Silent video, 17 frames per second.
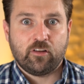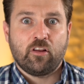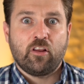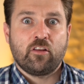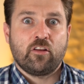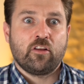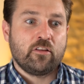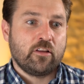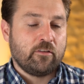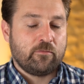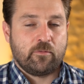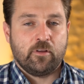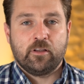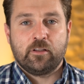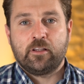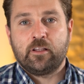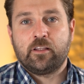other than
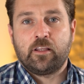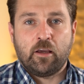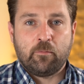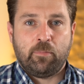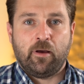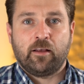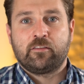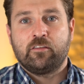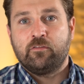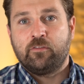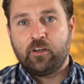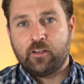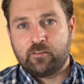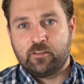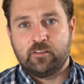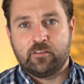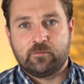the passive
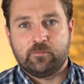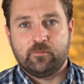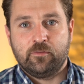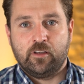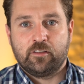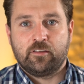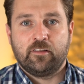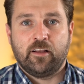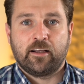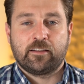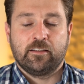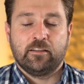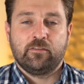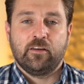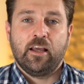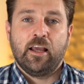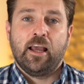versus
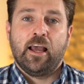active,